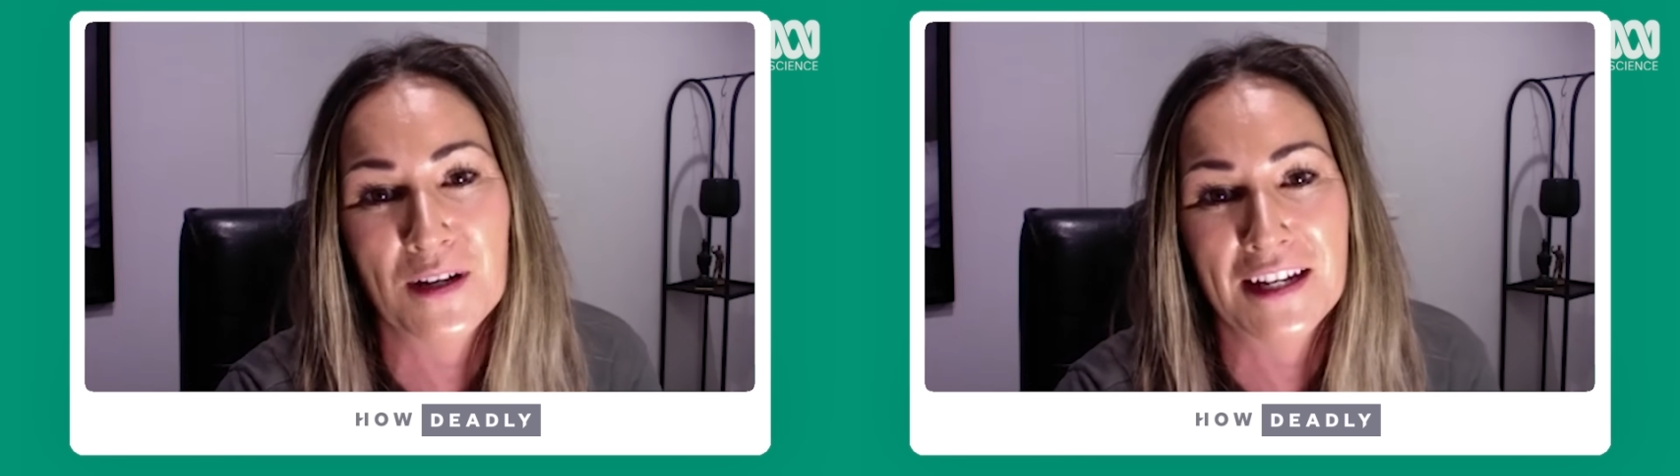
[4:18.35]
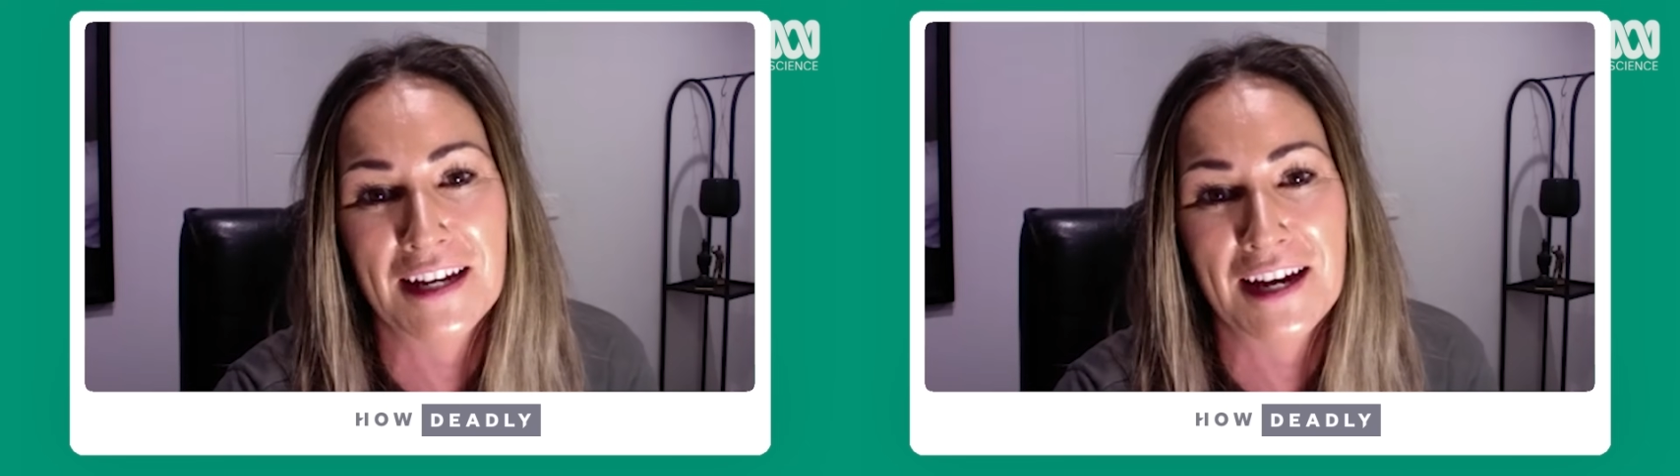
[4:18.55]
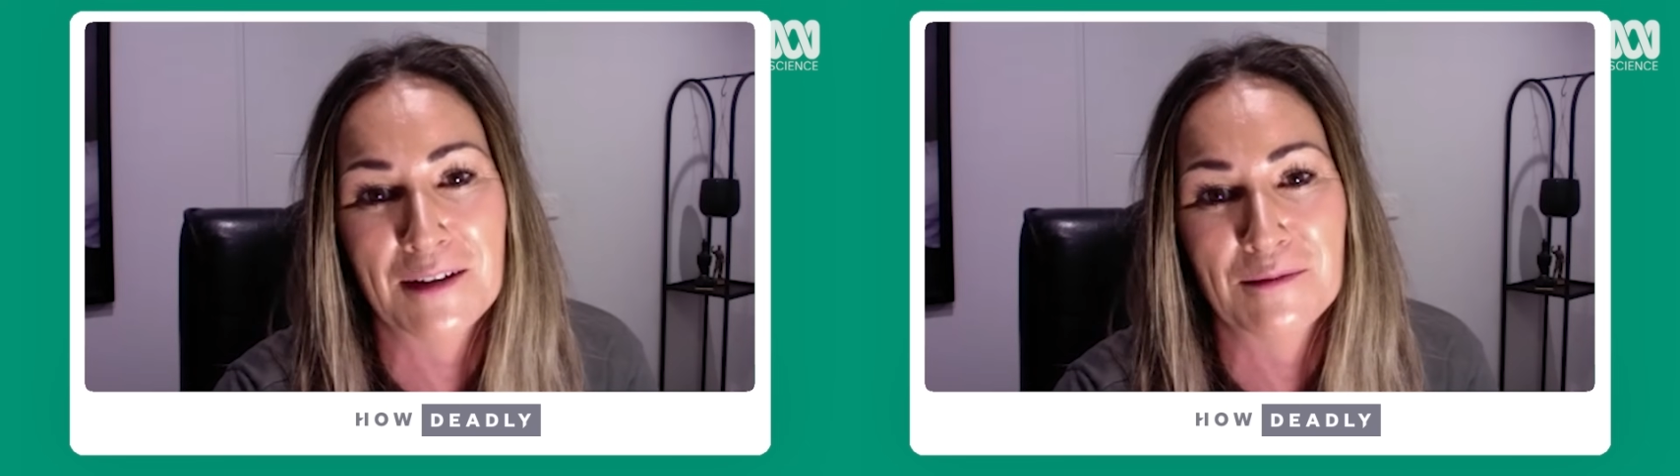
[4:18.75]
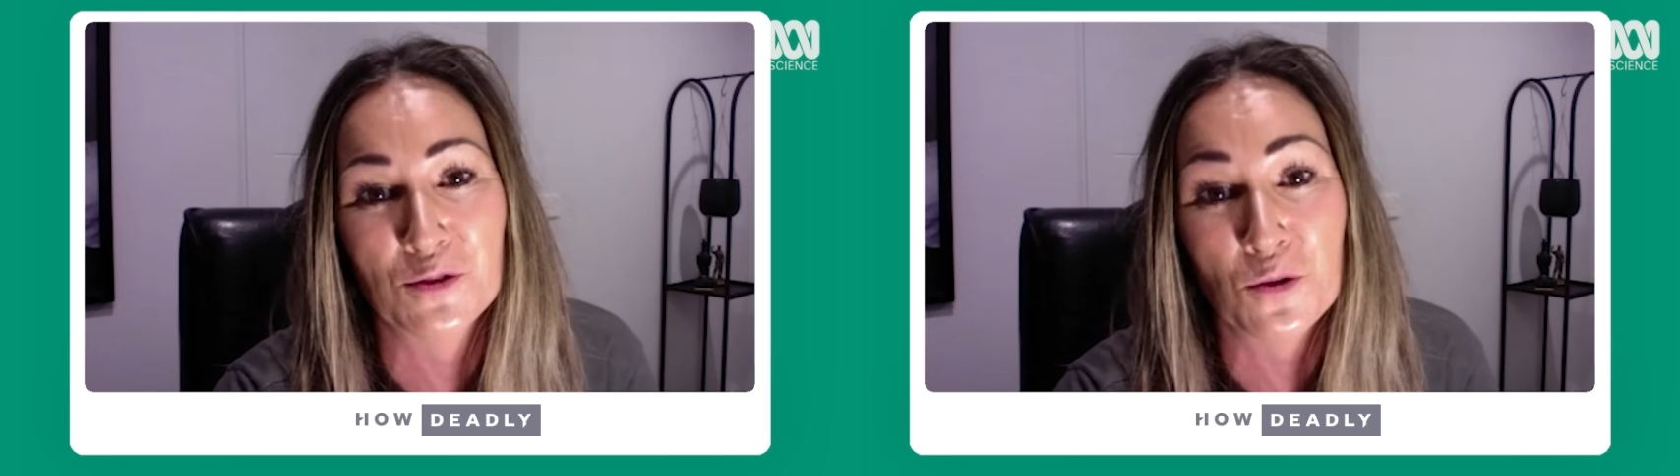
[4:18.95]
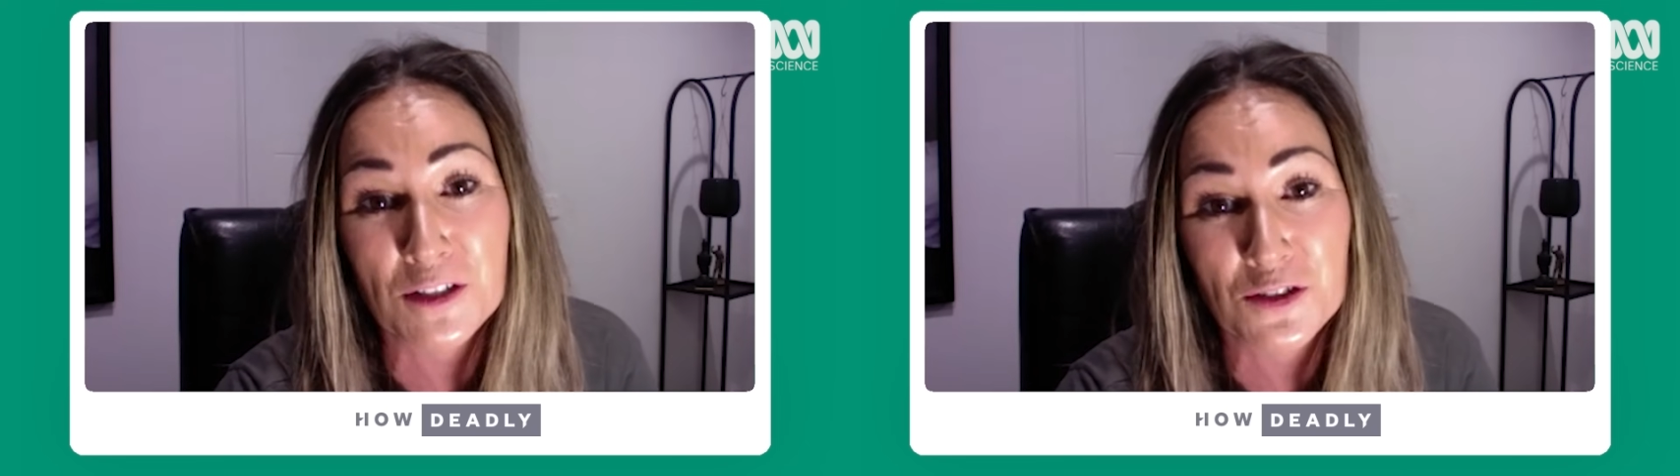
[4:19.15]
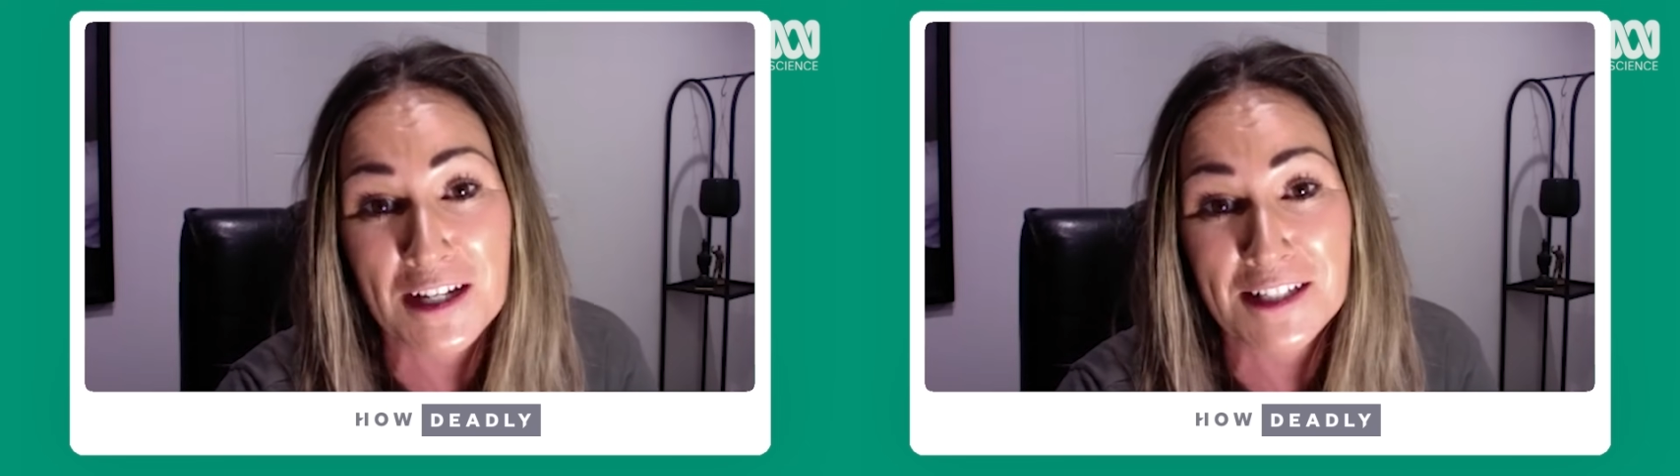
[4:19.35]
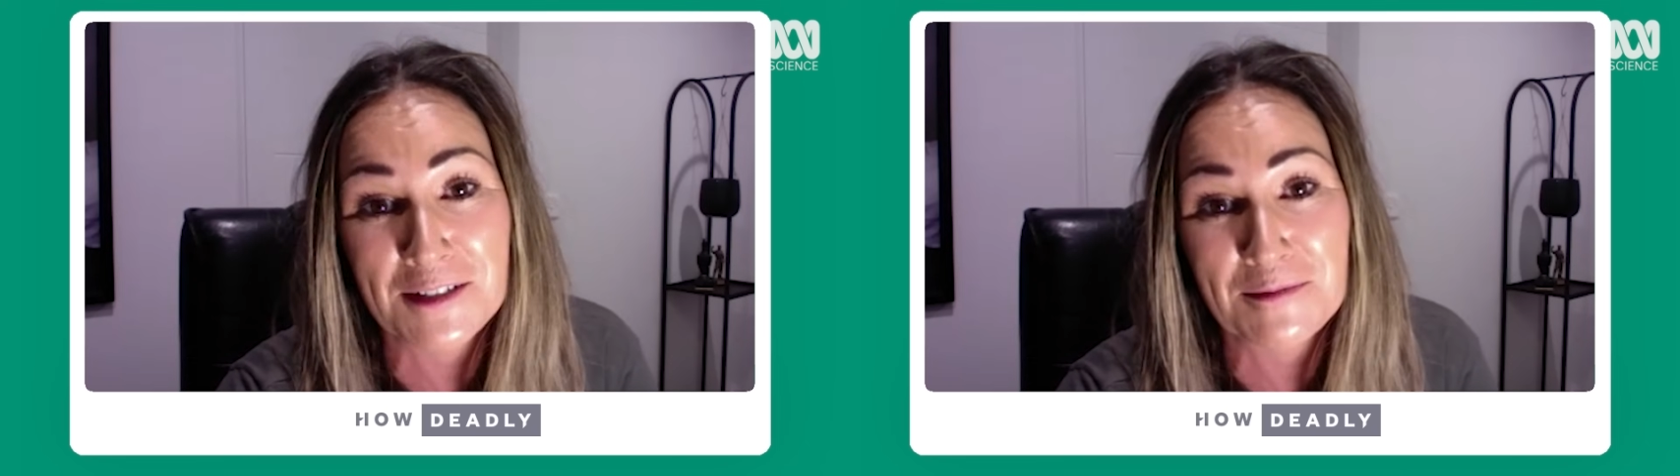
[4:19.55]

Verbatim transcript: we um, toilet trained